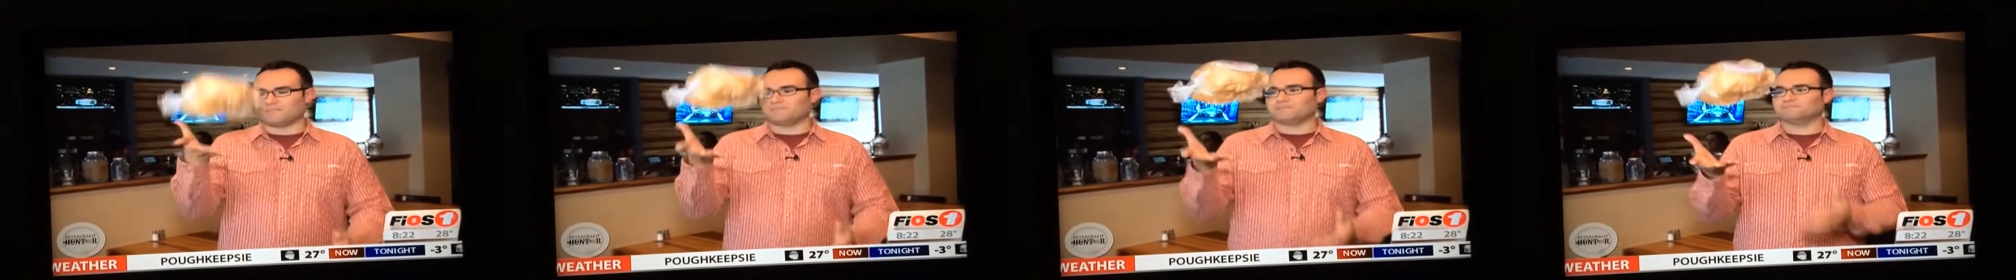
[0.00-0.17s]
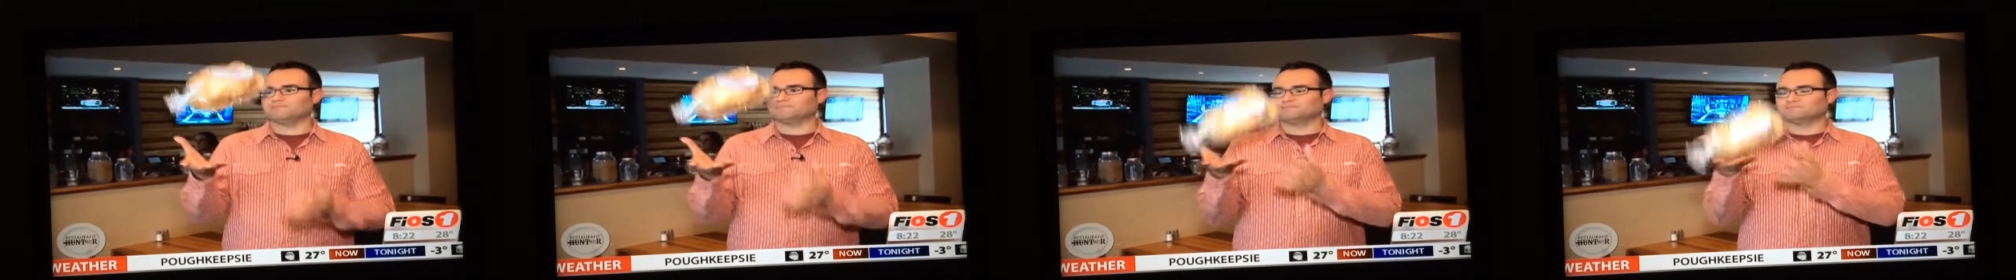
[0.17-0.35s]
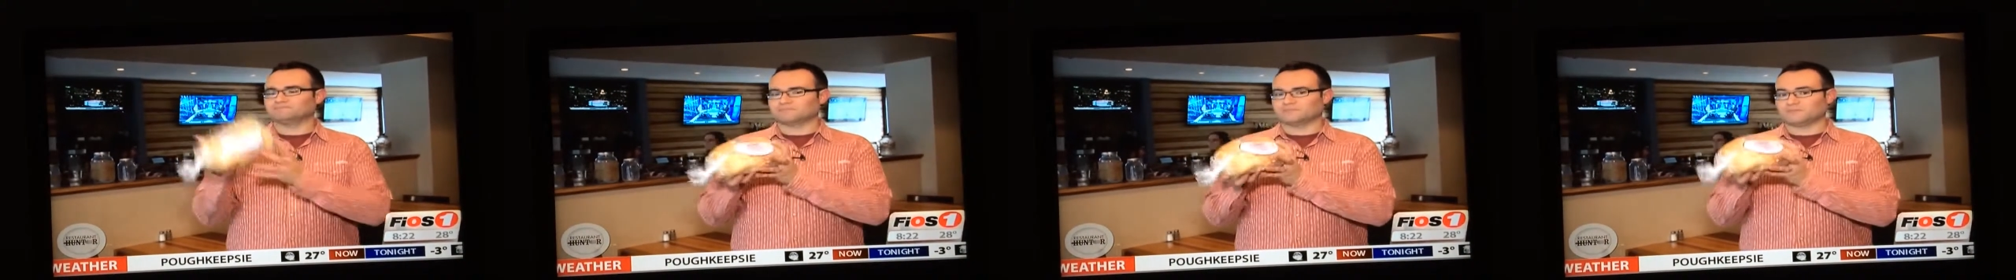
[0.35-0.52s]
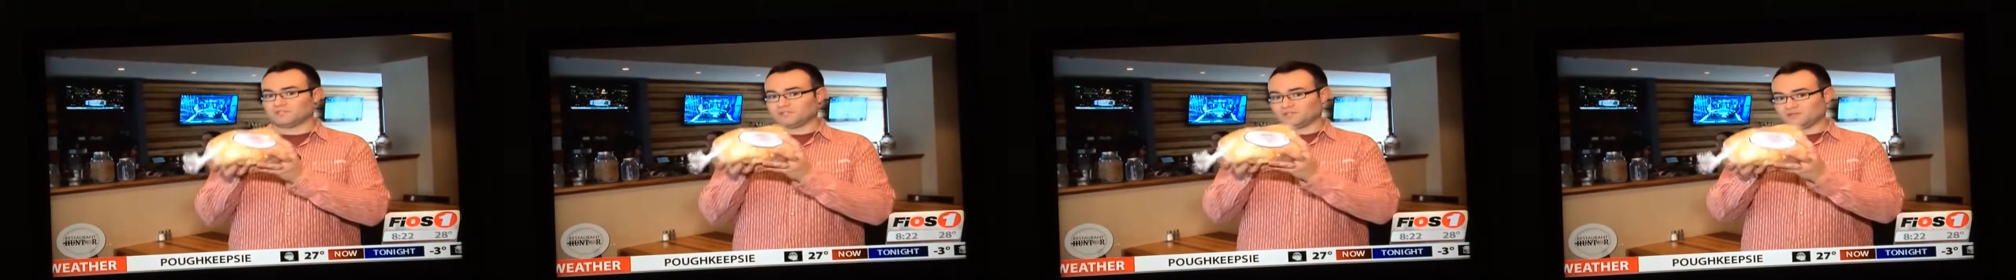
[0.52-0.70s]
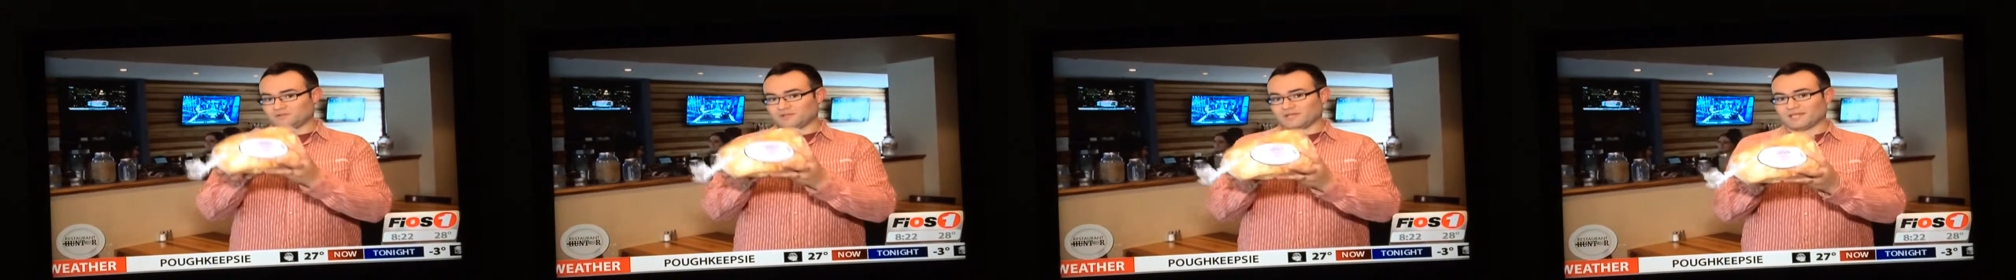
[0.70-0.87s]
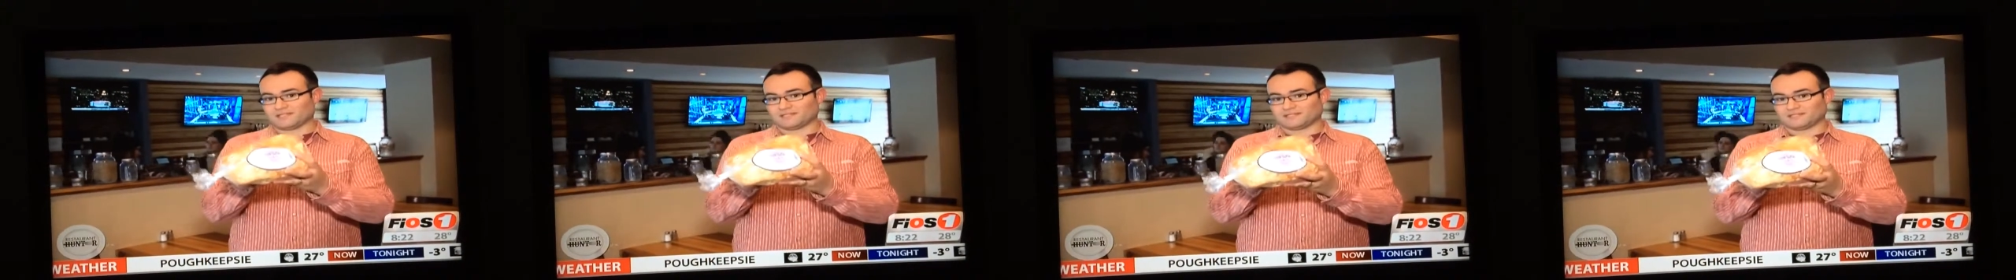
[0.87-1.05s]
yep,
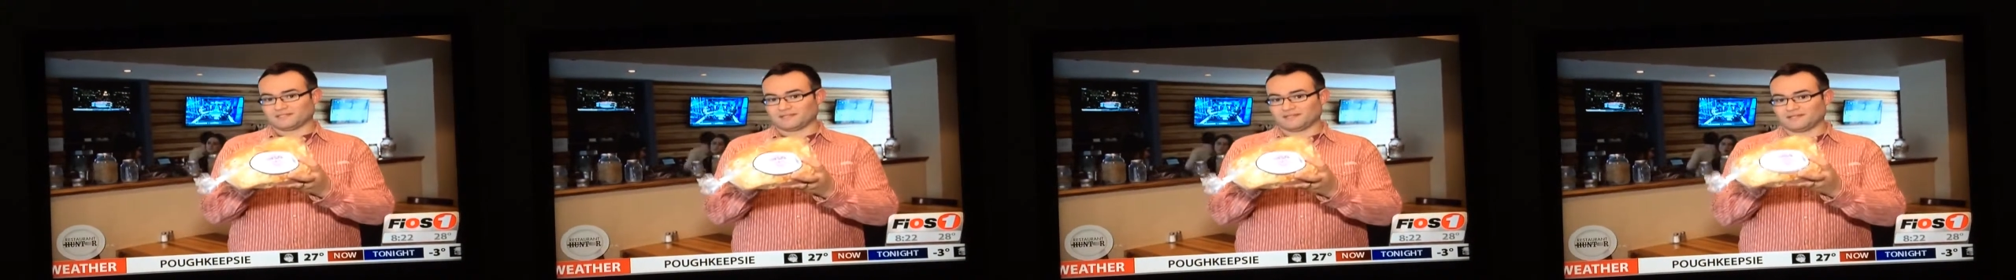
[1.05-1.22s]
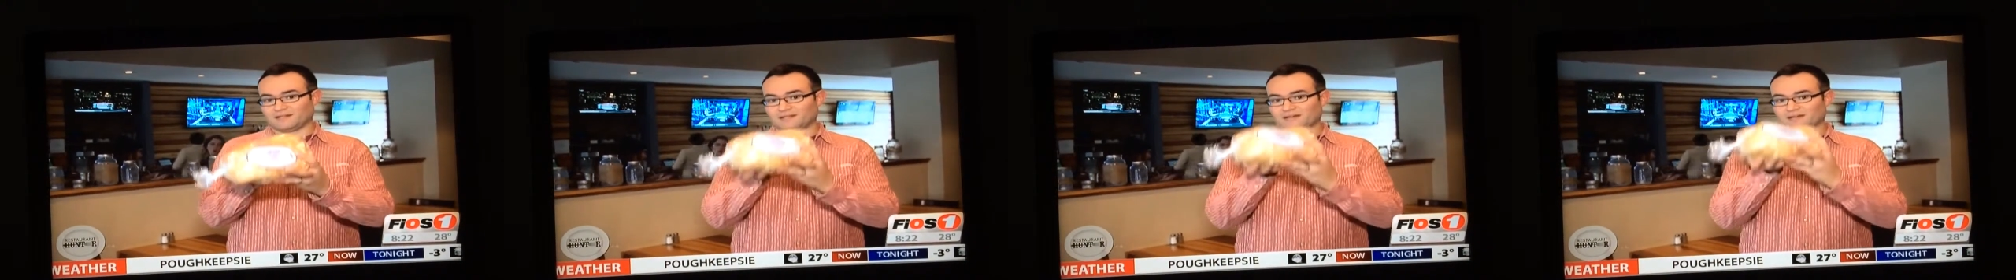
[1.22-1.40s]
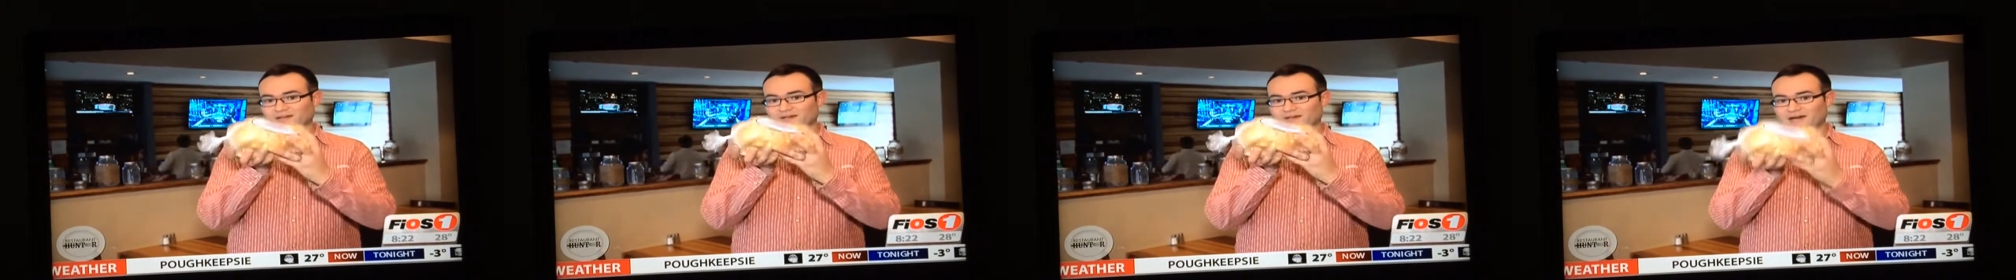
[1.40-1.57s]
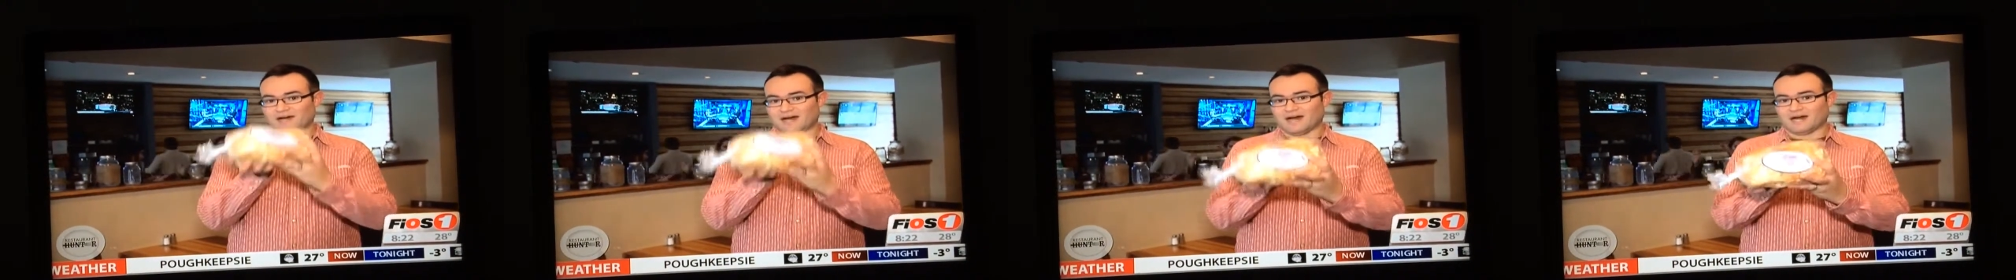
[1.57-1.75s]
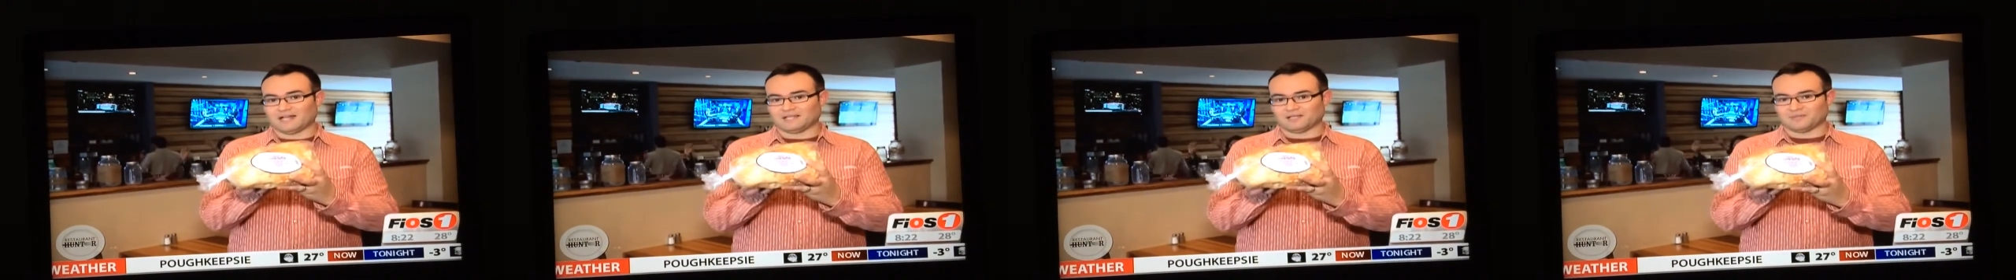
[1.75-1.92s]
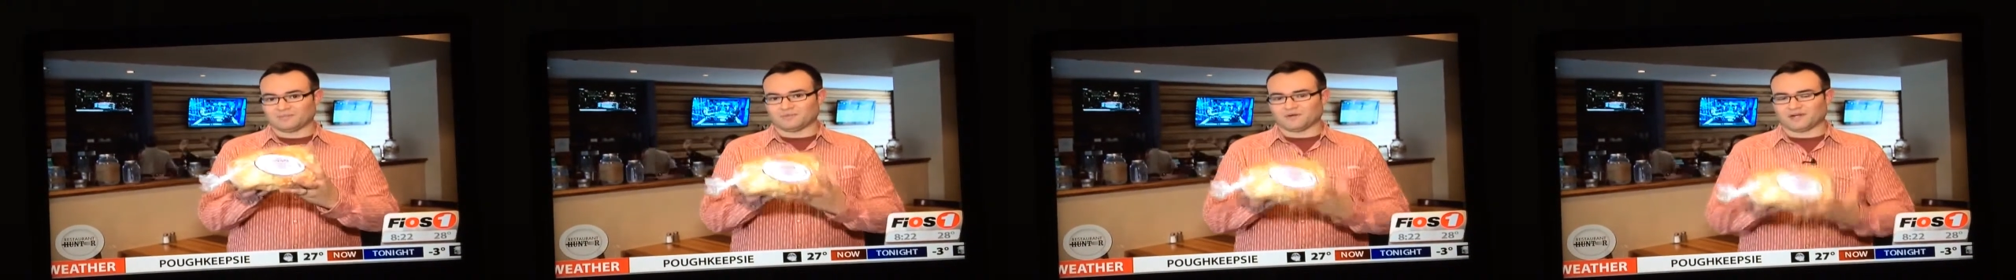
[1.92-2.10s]
you guessed it,
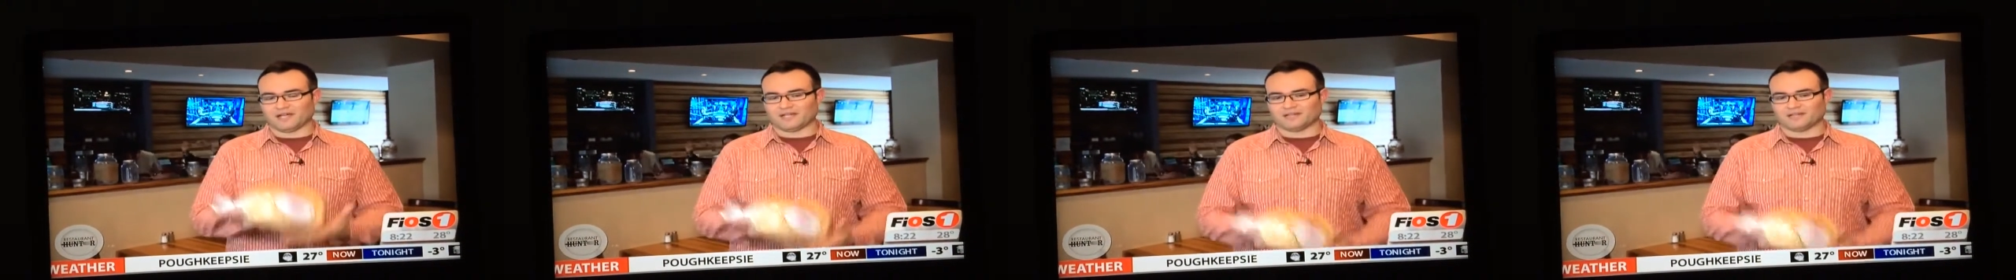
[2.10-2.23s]
challah